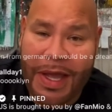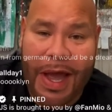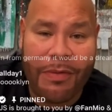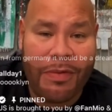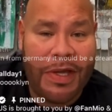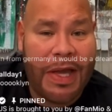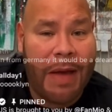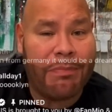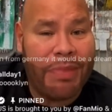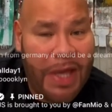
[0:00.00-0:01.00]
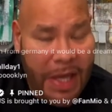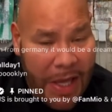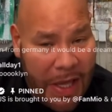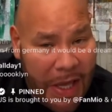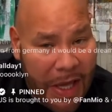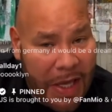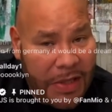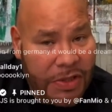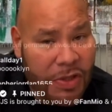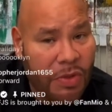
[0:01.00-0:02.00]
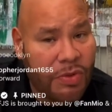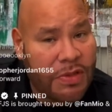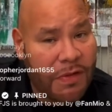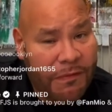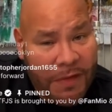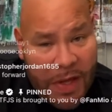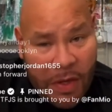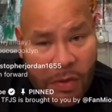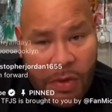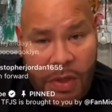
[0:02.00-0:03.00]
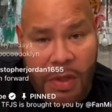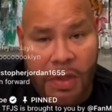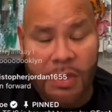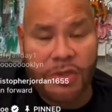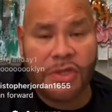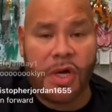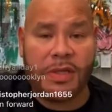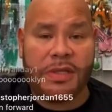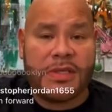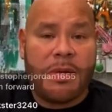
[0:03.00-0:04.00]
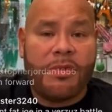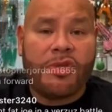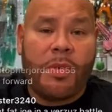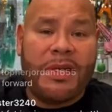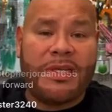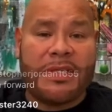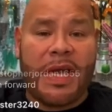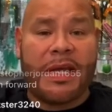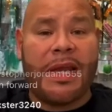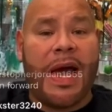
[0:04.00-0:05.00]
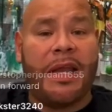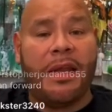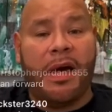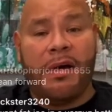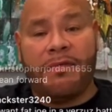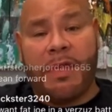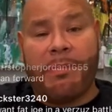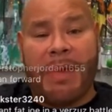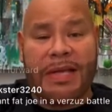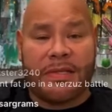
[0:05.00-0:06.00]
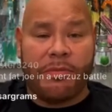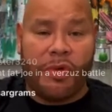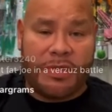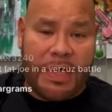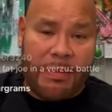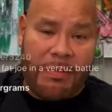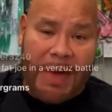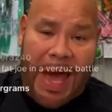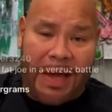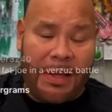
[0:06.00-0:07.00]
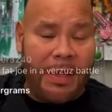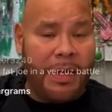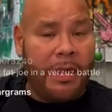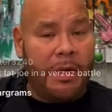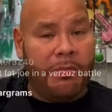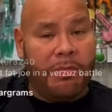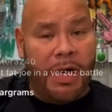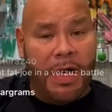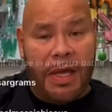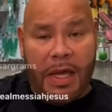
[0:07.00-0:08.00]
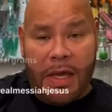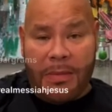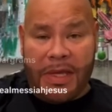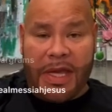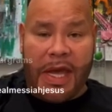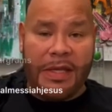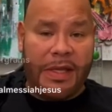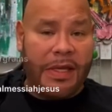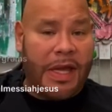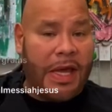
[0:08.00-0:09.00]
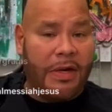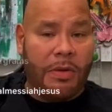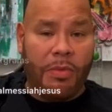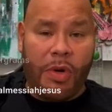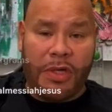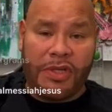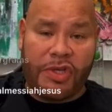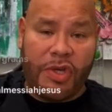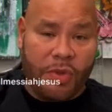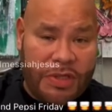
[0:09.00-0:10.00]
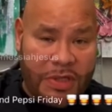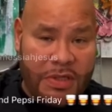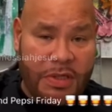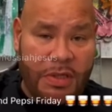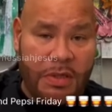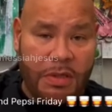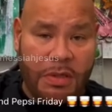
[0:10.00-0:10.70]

Kyrie got big shoes to fill. Start December 22nd. I love that basketball's coming back. But him and KD, they ain't no more excuses.